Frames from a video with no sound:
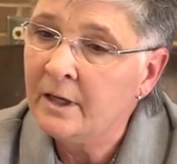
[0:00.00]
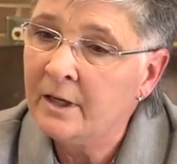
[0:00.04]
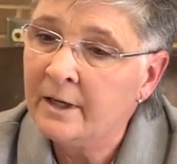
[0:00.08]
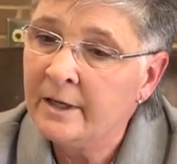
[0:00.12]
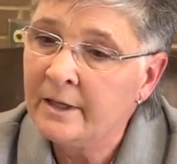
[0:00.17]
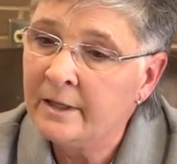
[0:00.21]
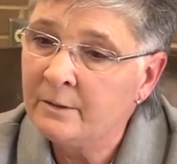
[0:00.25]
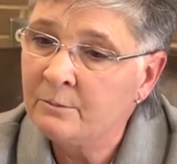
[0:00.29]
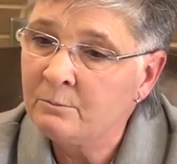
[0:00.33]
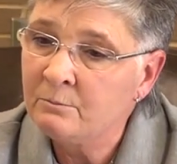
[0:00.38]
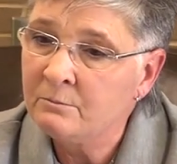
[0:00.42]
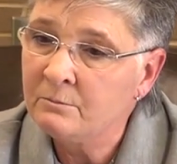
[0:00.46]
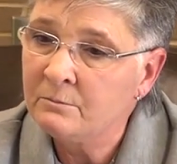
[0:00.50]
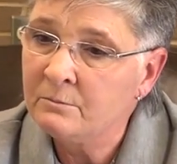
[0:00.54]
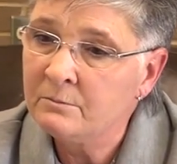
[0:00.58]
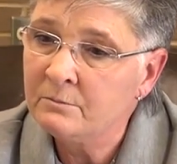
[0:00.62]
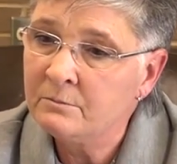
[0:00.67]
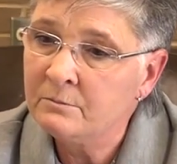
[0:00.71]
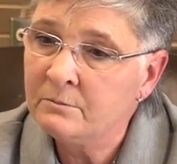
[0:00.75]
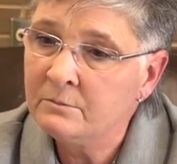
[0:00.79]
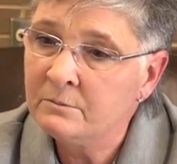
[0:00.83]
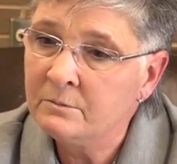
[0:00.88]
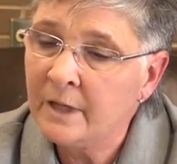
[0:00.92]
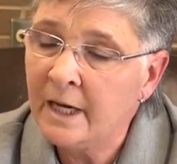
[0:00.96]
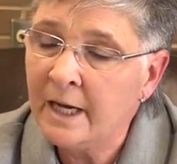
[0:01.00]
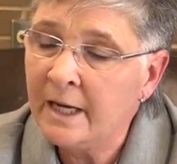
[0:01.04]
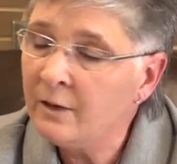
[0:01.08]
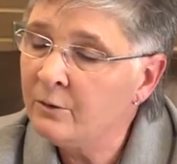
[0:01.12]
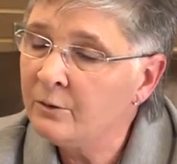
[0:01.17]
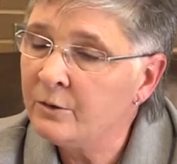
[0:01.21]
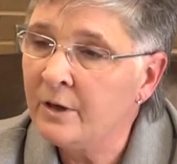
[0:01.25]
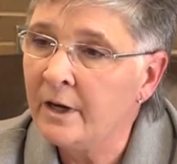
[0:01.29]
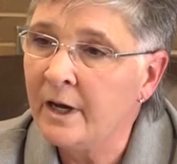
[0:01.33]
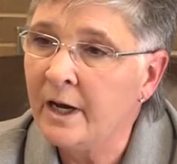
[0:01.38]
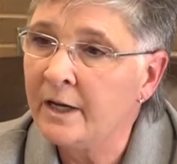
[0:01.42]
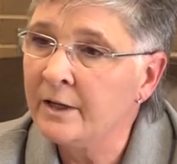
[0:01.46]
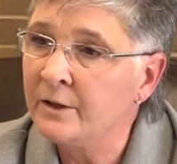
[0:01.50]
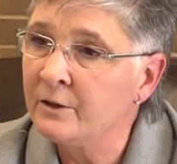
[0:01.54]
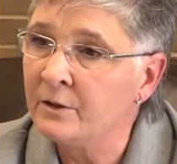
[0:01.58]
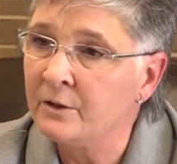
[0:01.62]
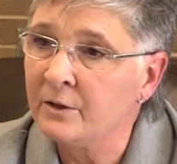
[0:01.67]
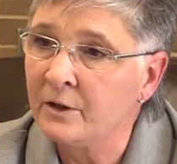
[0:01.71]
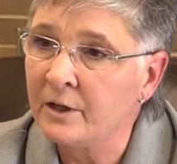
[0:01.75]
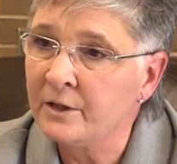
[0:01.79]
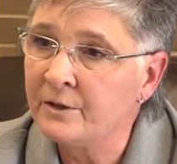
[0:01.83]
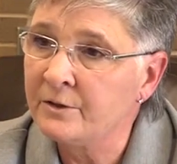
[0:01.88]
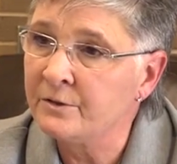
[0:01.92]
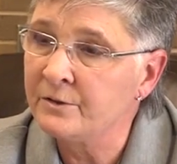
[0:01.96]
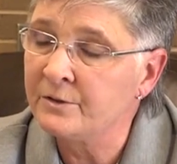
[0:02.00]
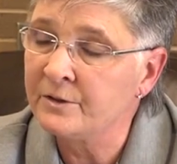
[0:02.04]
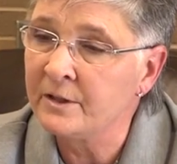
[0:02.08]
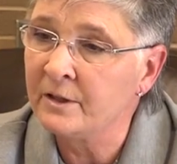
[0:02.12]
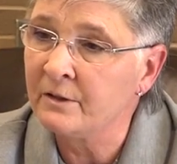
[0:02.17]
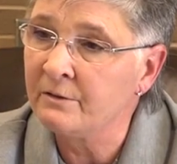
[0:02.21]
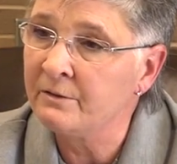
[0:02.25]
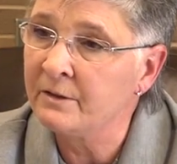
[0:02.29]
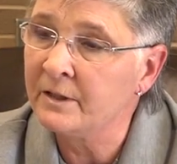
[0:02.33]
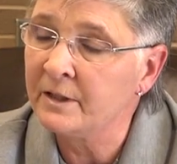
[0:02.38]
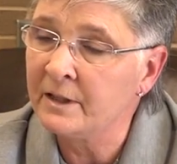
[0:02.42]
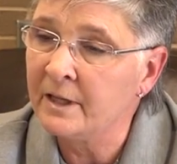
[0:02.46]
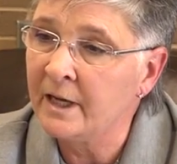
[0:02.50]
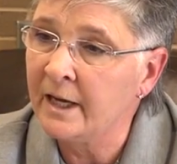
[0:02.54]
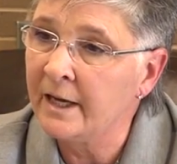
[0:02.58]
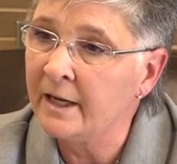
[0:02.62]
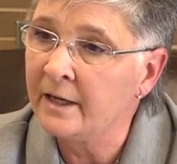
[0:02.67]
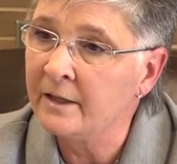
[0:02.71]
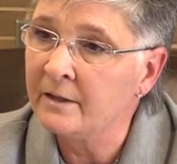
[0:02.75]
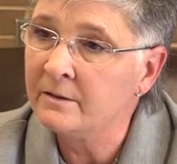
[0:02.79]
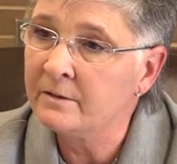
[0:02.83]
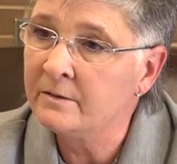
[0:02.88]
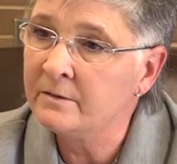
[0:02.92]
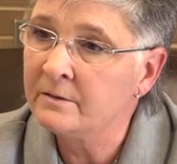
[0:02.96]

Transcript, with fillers: um, I don't know how you look at yourself at night.